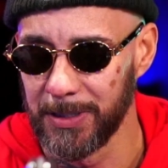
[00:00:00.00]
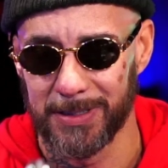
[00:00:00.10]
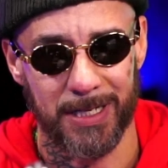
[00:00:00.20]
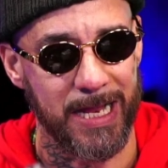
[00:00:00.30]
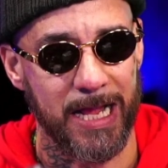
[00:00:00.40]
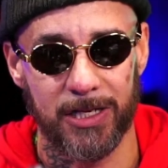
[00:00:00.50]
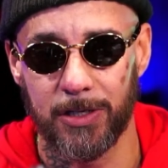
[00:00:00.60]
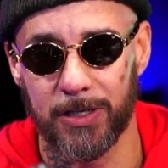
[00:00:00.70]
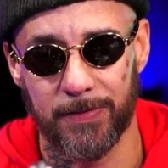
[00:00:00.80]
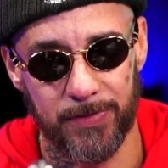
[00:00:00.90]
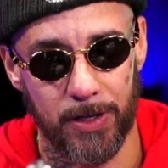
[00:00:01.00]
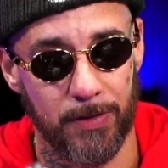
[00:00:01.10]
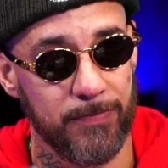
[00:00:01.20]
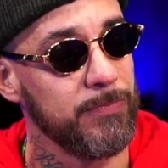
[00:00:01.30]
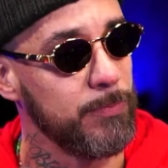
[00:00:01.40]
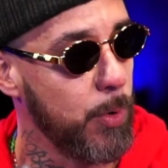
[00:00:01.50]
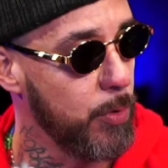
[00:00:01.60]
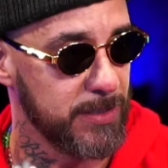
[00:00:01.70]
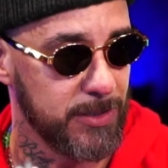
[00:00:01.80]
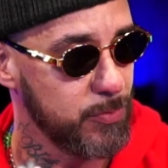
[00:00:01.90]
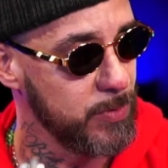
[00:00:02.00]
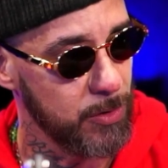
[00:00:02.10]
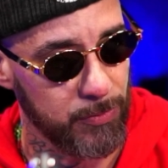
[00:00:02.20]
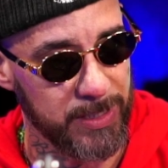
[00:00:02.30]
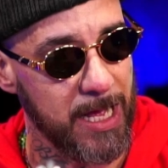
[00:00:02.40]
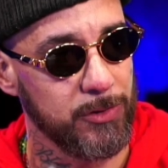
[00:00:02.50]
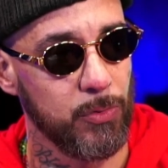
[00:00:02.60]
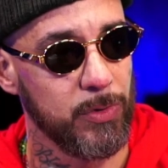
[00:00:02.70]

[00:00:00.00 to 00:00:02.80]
the likelihood of boys, because we're talking